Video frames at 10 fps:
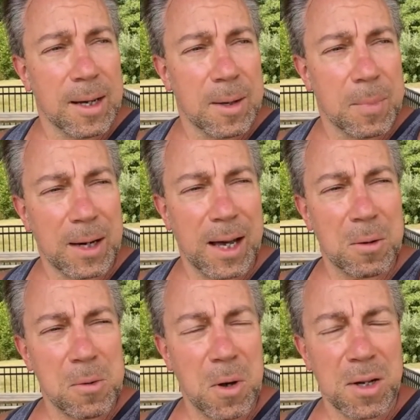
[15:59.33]
But I
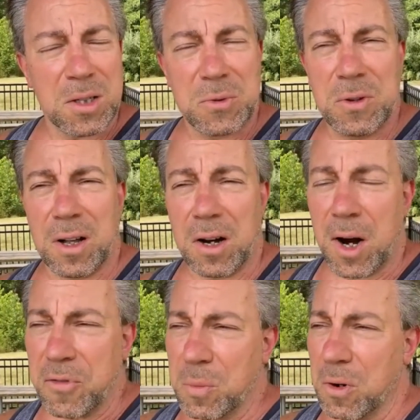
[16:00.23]
don't know. I just feel
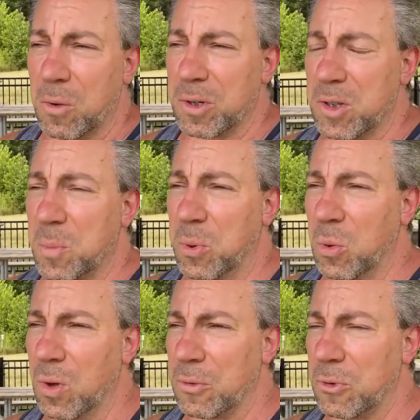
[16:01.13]
uncomfortable going to the
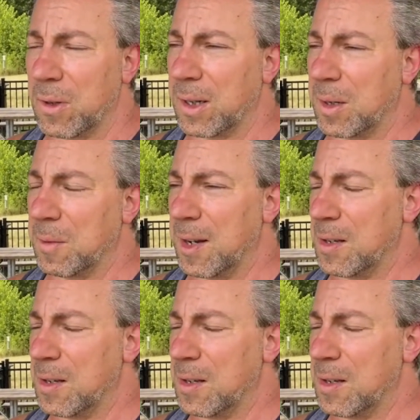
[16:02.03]
pool. I feel like I'm getting